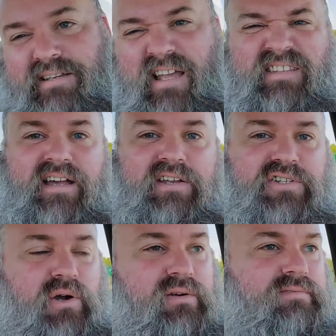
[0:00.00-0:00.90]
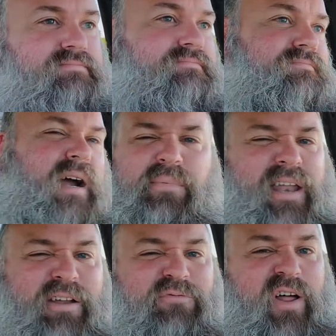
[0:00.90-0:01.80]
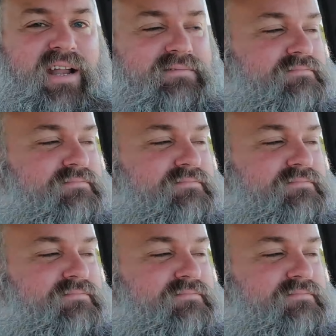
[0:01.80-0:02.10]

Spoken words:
Inside joke. Probably not funny.